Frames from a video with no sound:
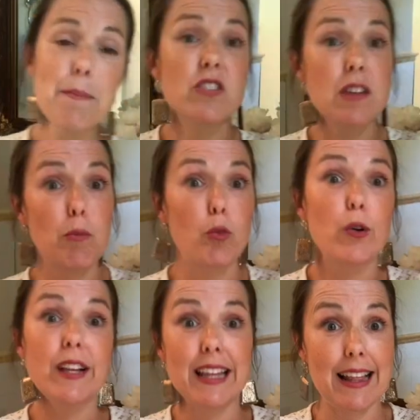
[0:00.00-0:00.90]
Mr. Thumb
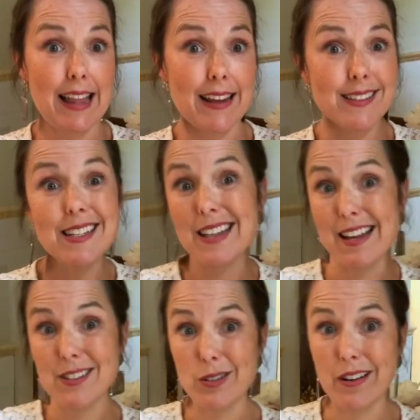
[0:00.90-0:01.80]
really likes to
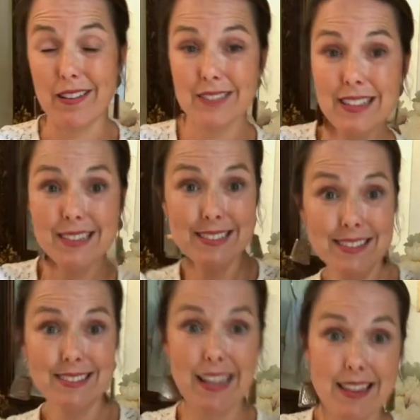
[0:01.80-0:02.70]
dance around
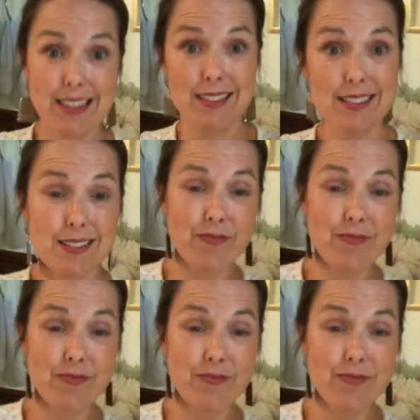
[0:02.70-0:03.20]
like this.